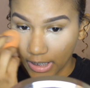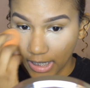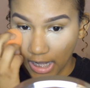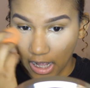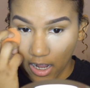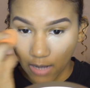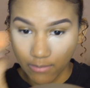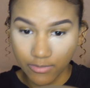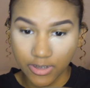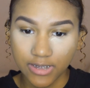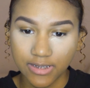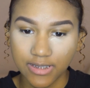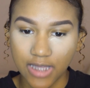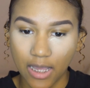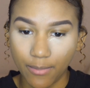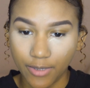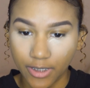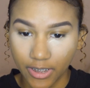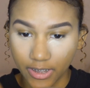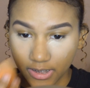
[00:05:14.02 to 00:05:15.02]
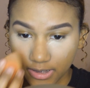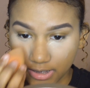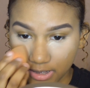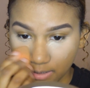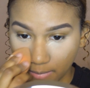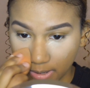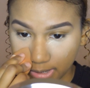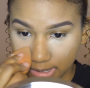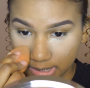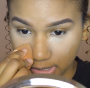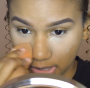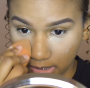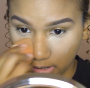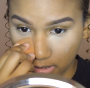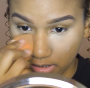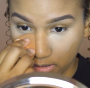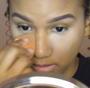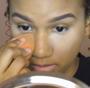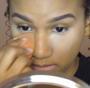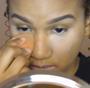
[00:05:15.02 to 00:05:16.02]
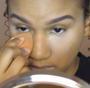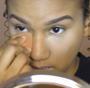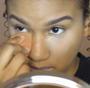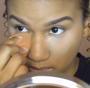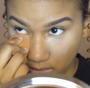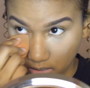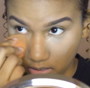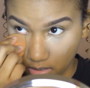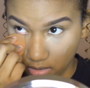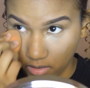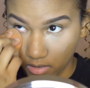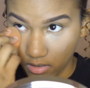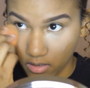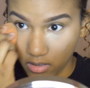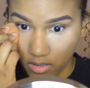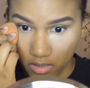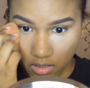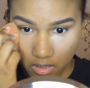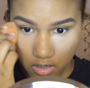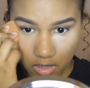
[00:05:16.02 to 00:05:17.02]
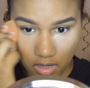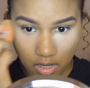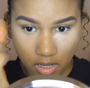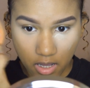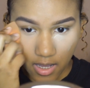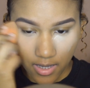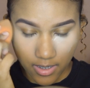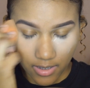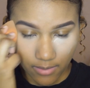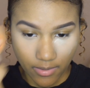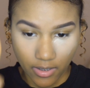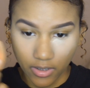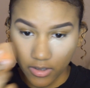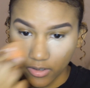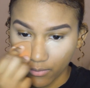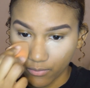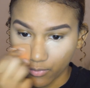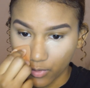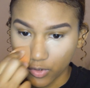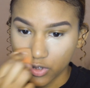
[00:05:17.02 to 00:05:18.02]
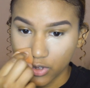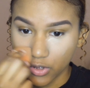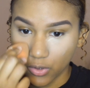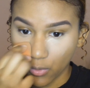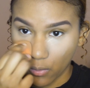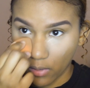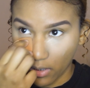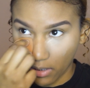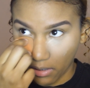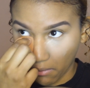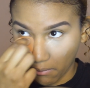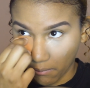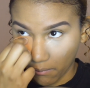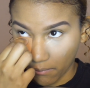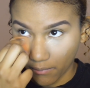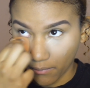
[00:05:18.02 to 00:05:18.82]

Now I'm just dabbing it into my skin, and I'm not gonna brush it away.